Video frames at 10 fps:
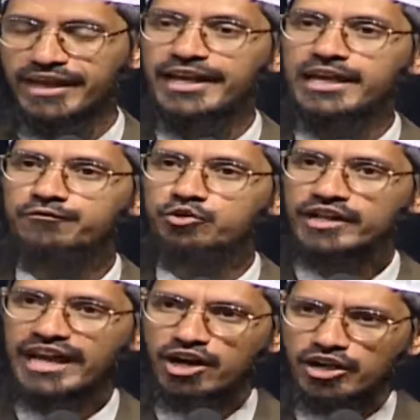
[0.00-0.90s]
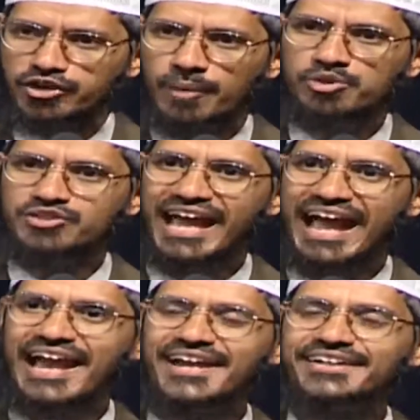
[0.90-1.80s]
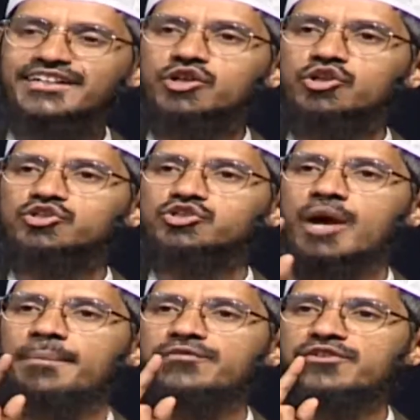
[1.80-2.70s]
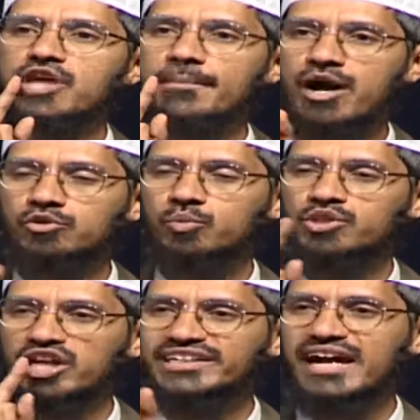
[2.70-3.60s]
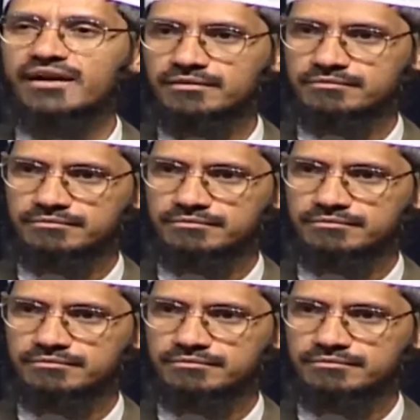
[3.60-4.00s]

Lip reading: If you cannot stop it with your hand, stop it with your mouth, with your tongue.